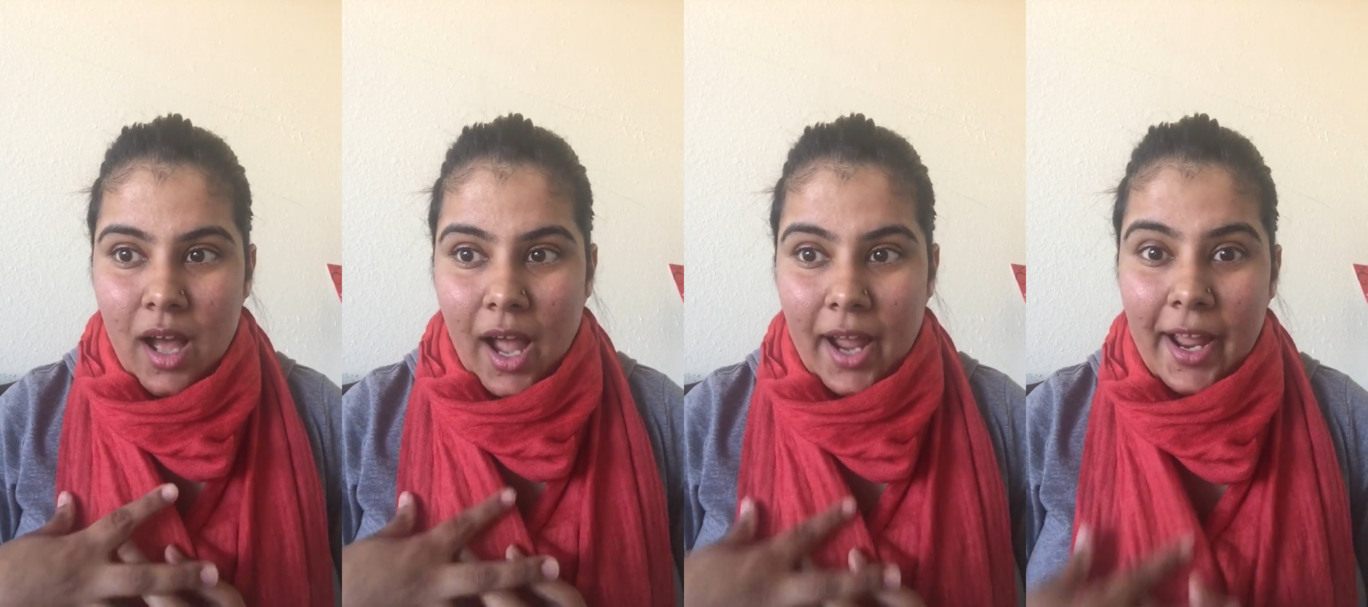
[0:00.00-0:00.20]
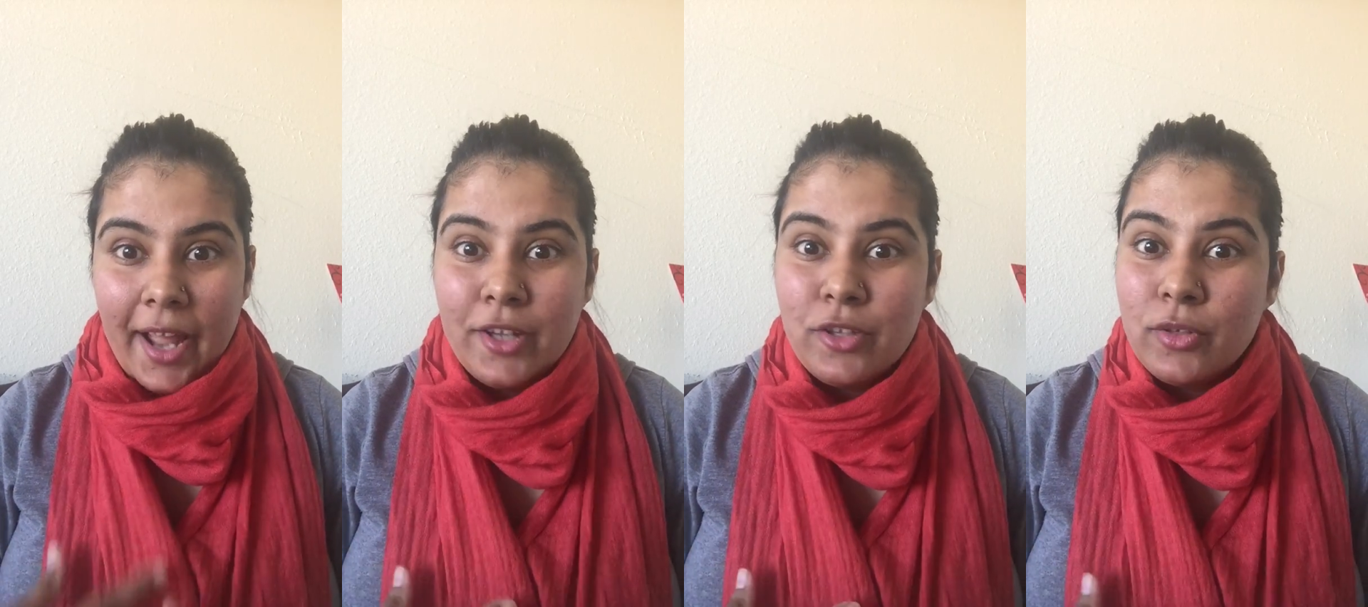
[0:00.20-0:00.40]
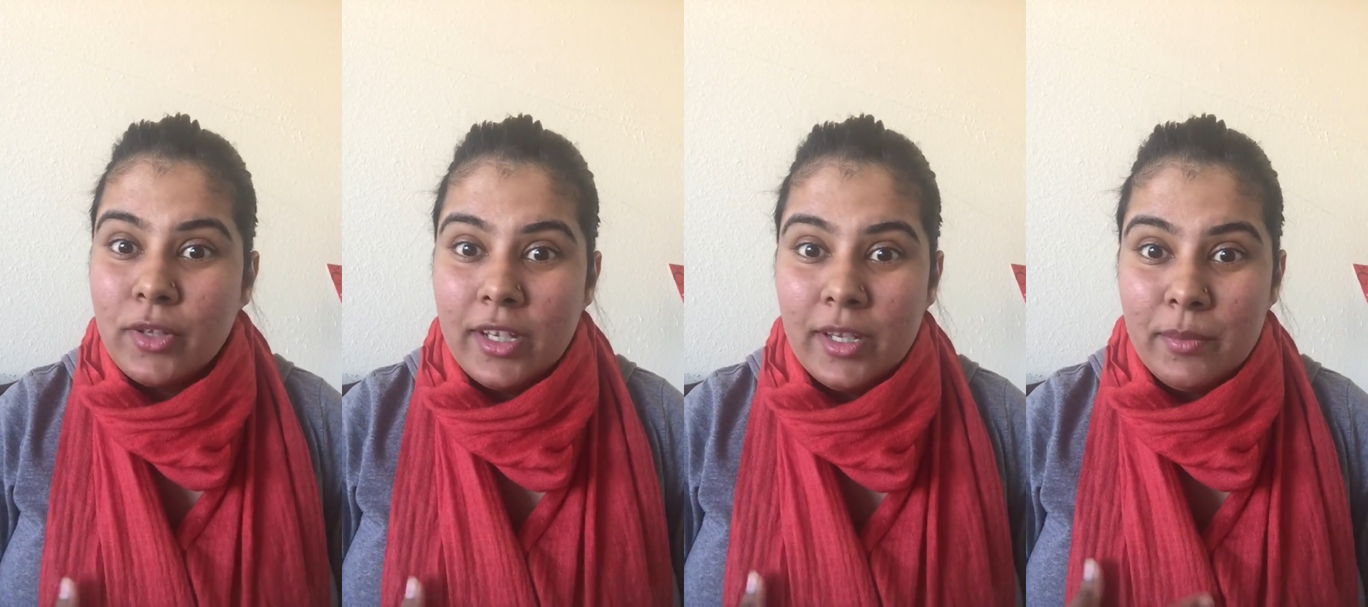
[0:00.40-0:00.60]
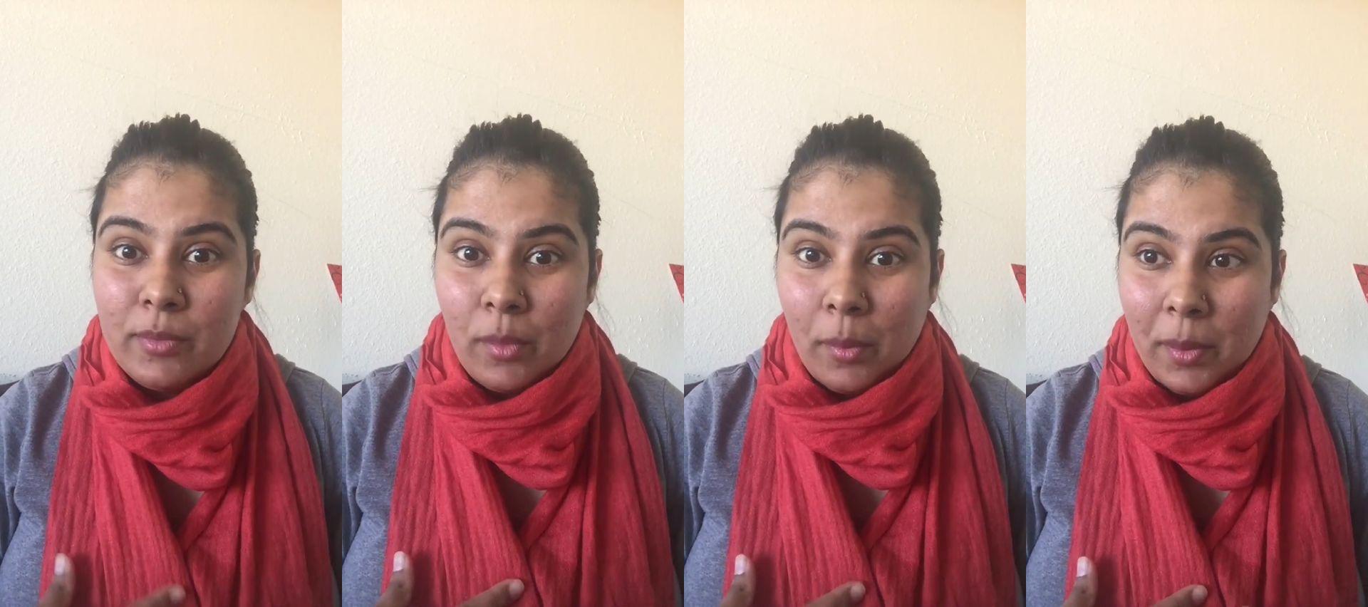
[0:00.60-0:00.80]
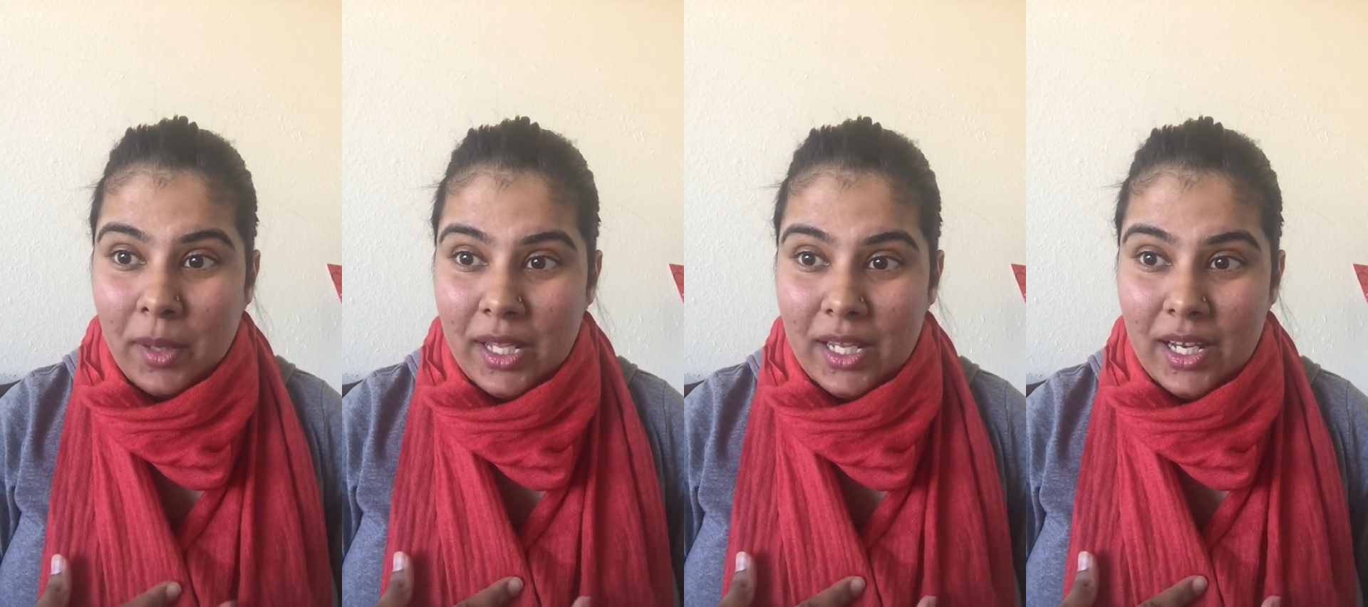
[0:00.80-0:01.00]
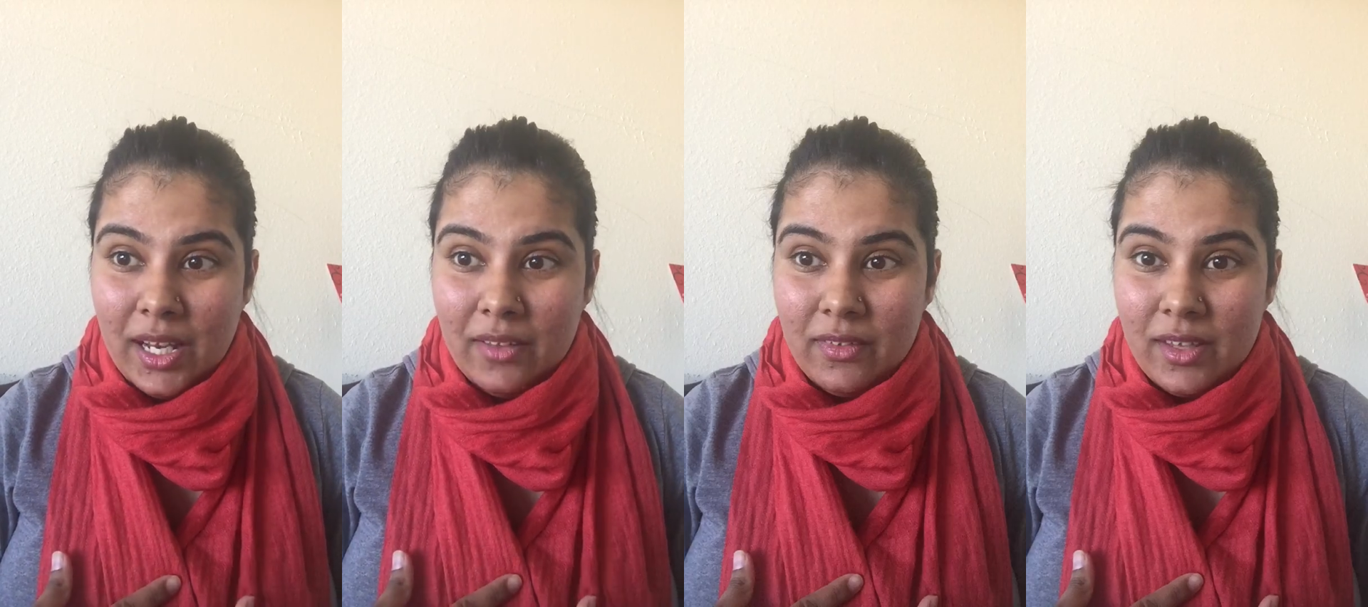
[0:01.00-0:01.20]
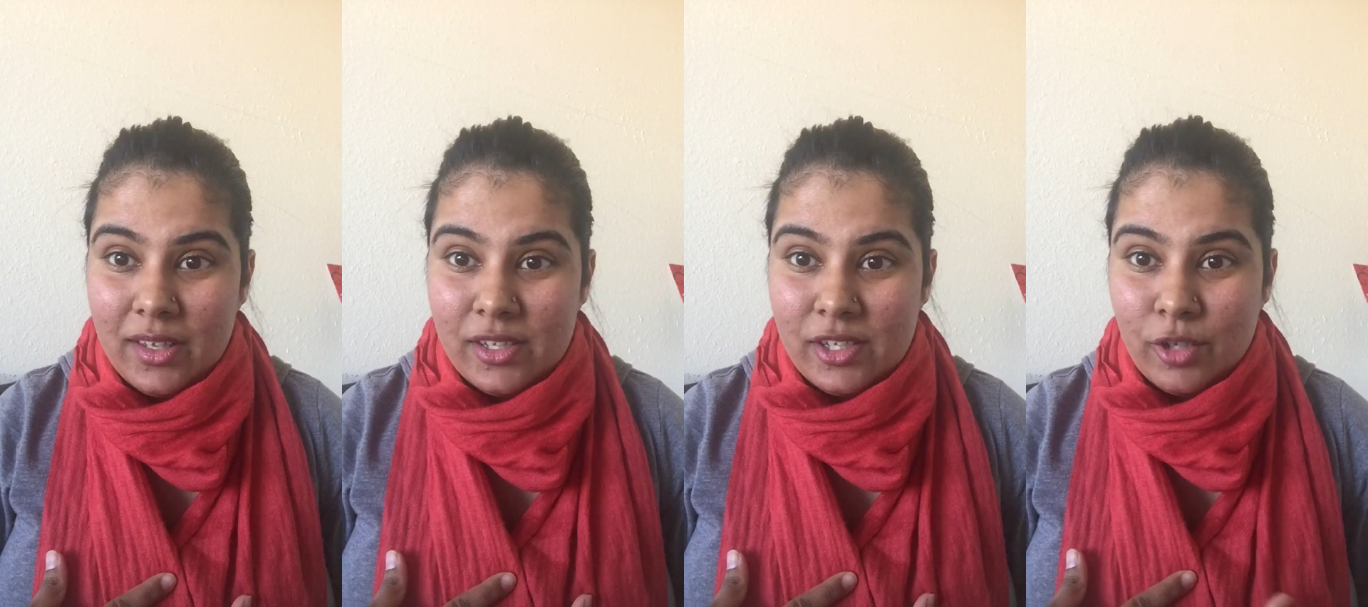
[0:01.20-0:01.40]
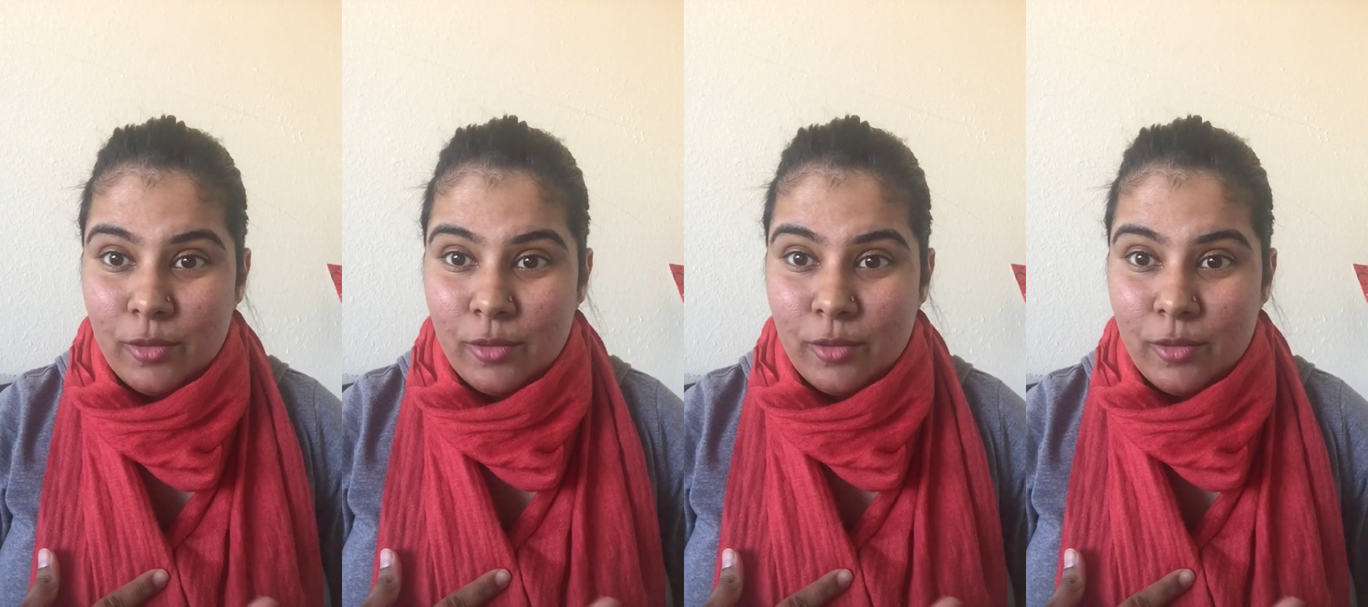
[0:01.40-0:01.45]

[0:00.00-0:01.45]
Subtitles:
I had to keep repeating this